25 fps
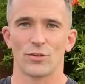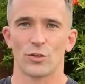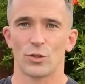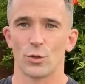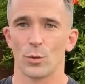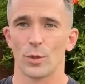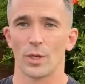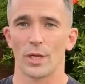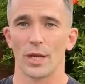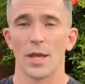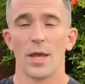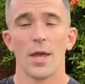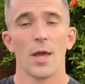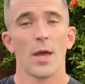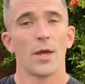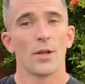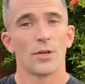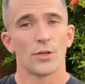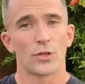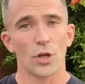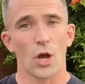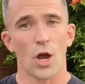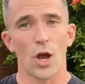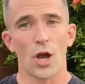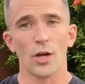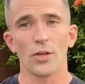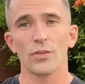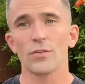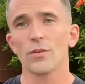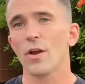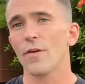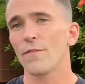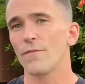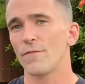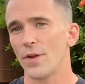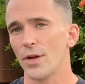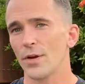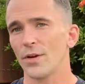doing. Dogs
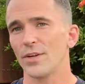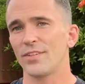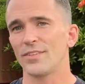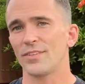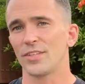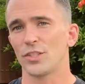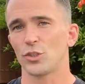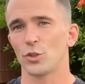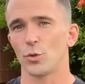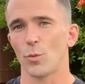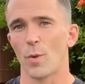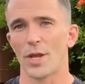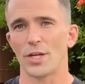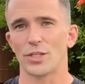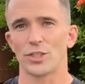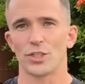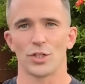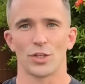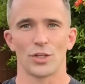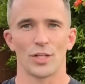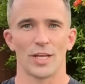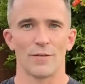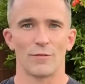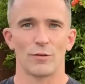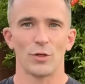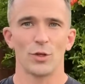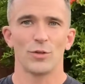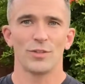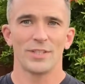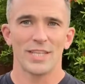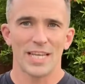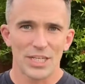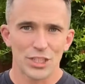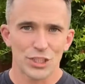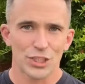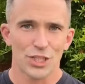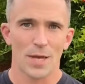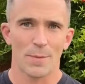are very situational. If you
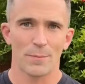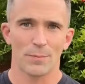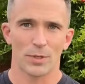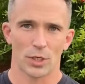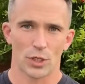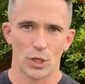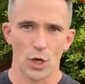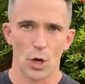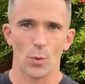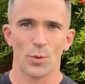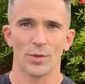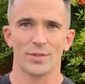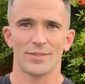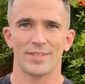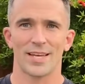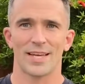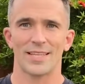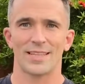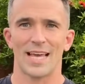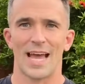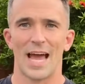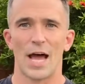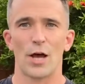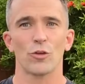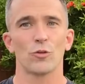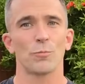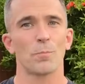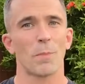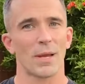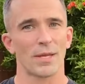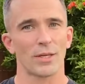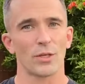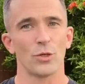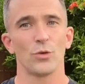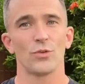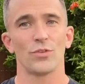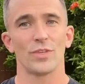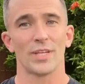teach them to go inside the house by
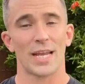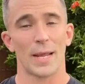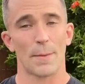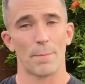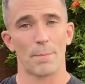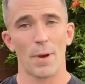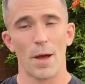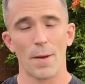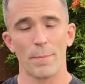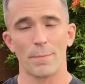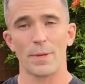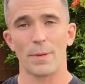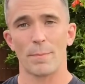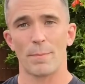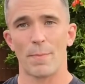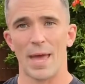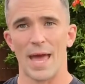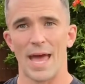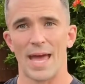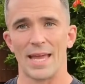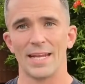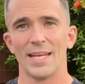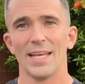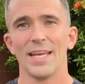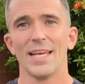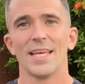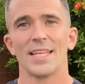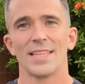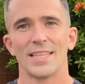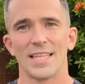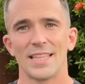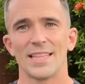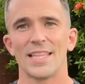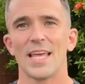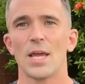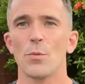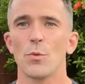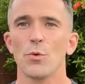using a puppy pad,
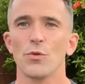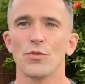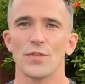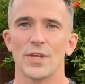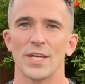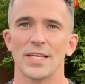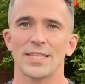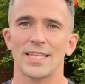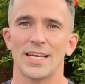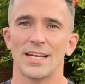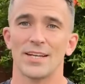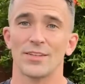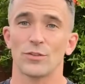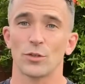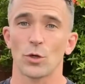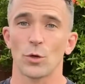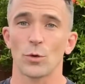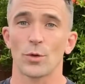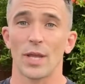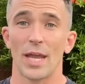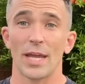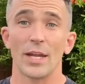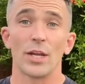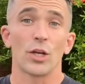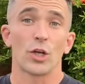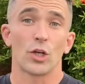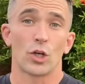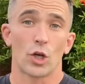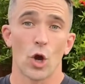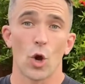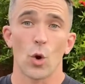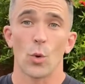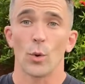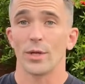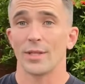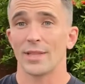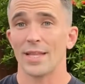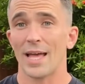then they will think that it's okay to
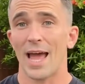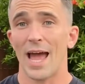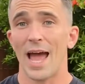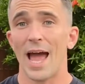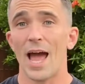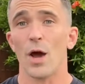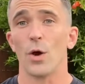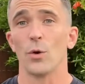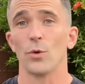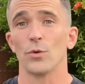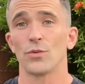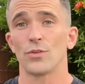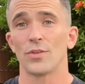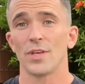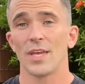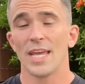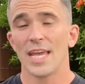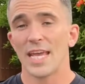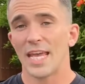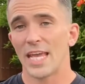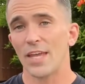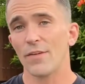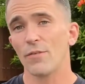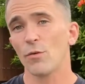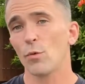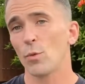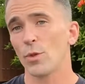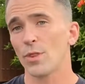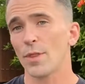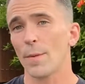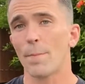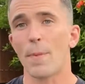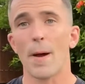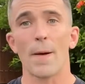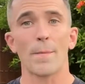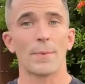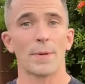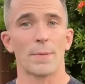go in the house, even when the
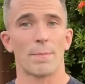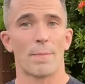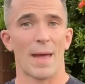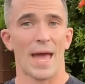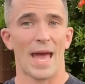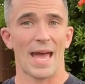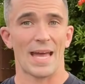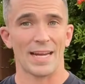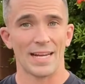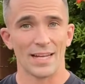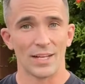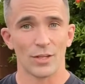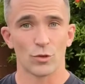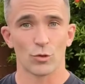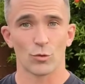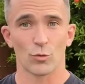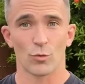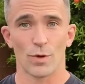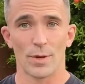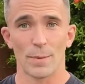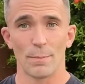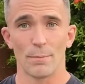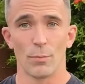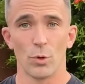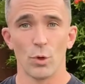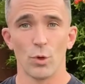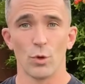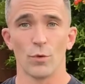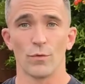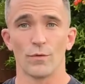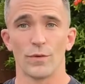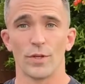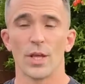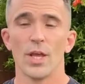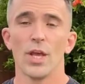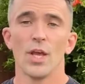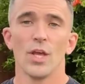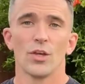puppy pad is
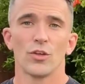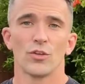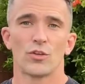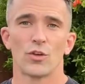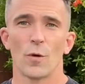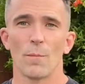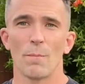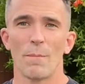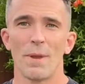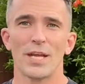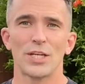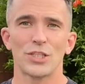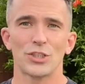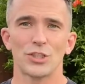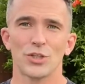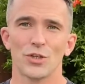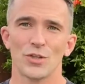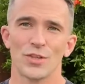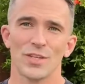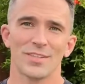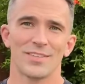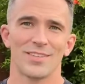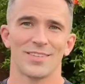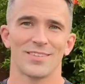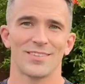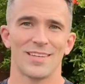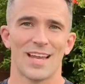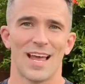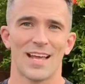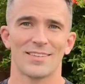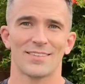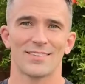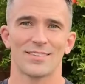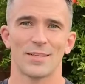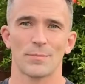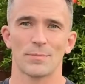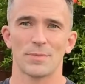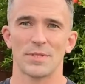removed. So make sure this is
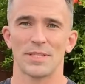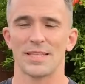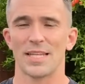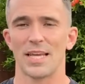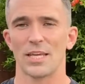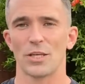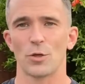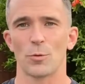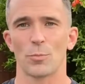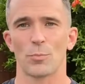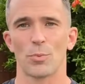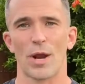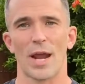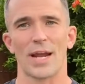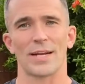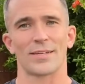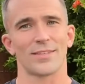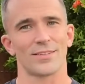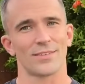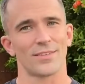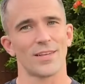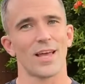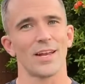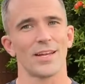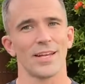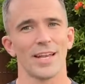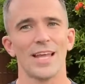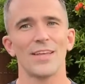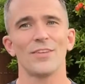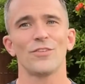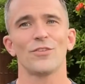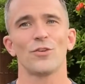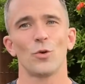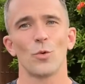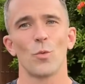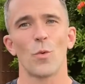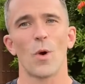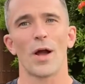not something that you practice
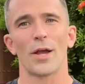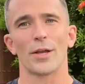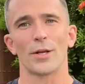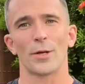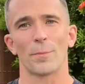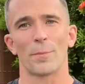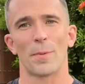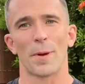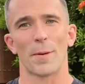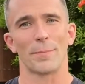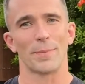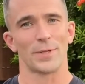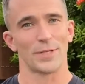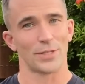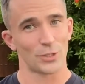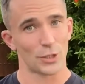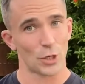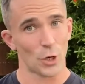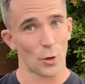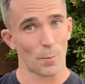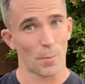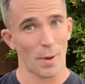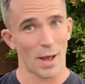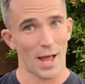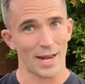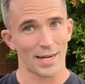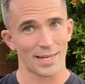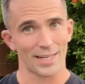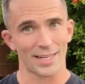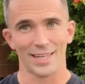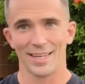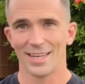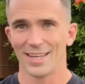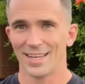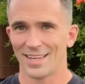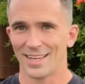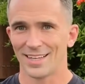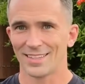unless you want your puppy to go potty
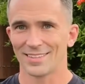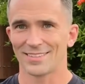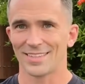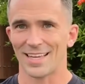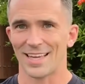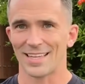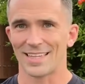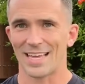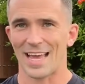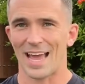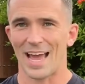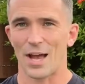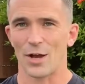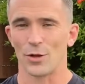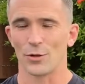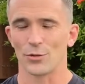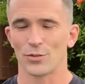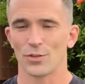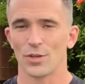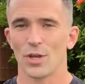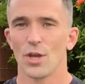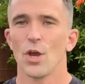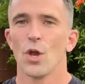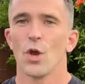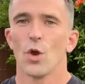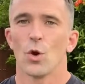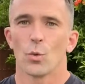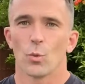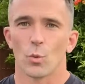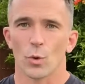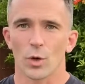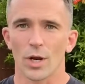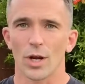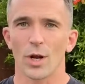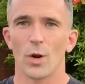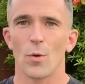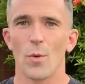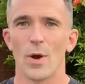inside the house.
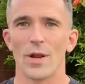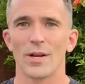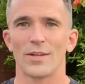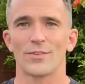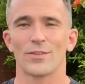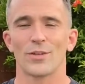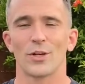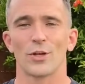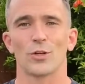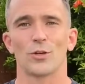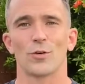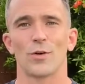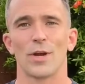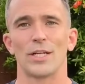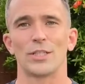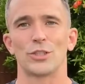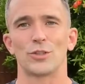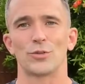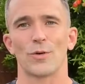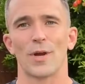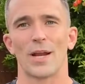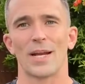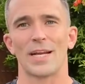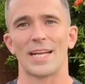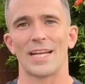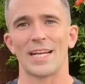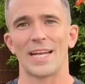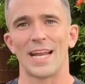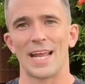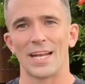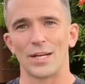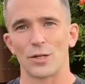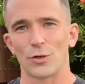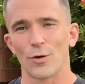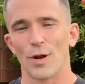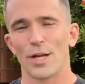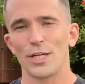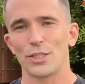We're going to want to start crate training,
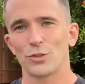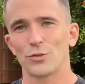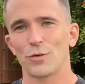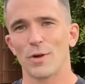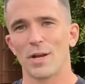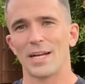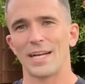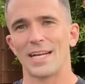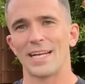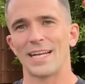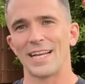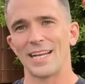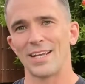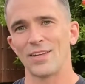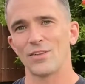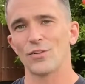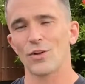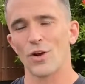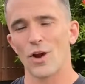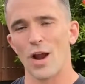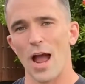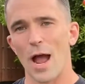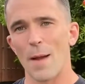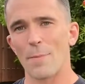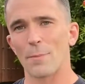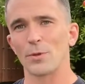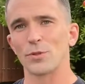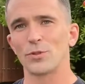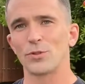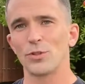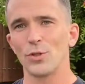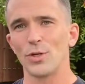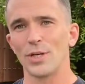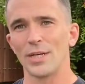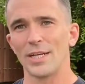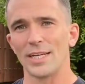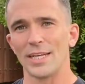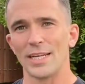and crate training is our
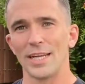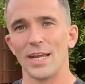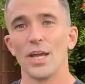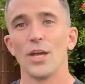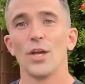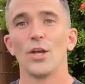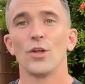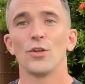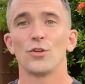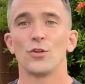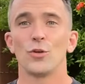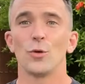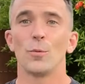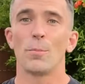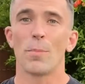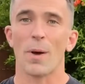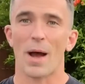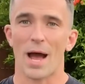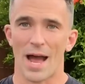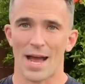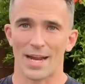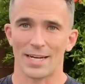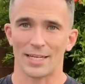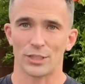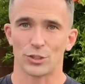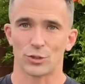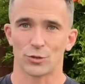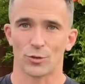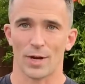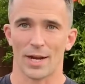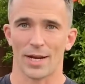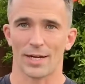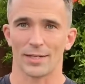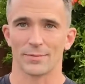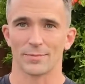opportunity to potty train.